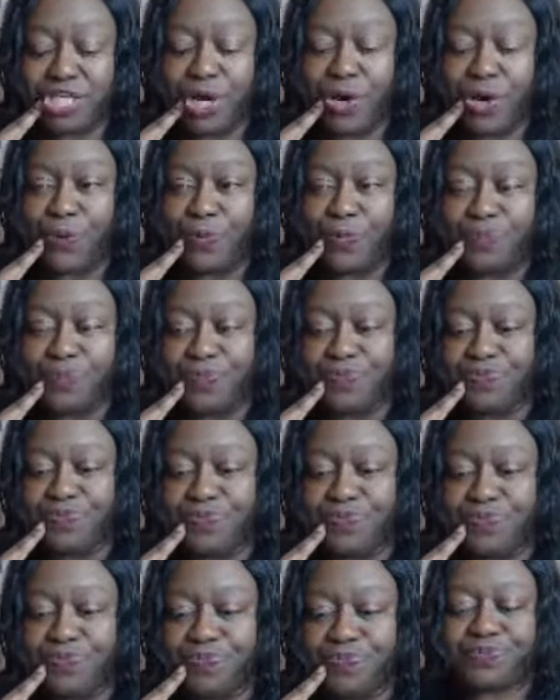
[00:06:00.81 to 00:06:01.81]
So
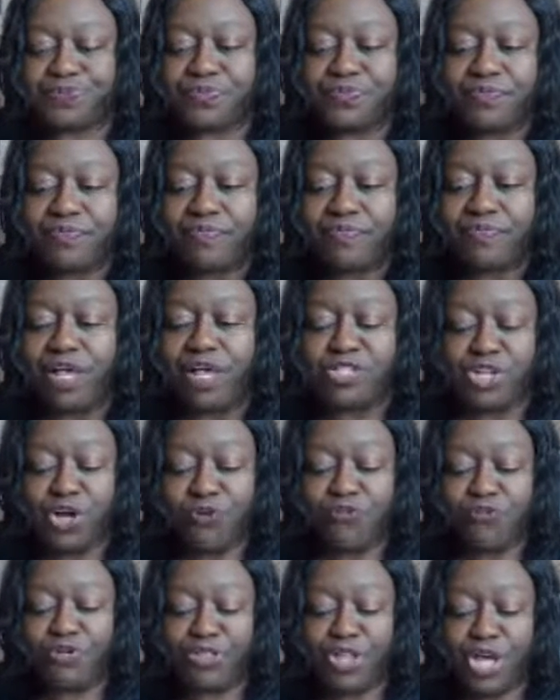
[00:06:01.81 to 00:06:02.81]

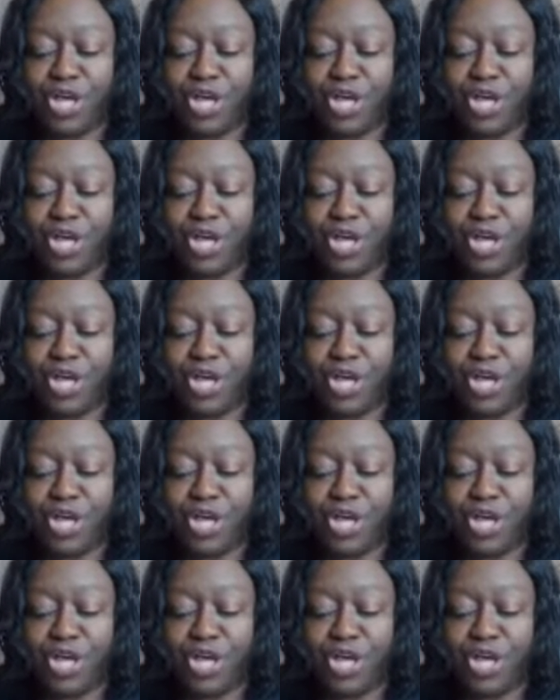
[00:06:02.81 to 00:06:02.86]
so for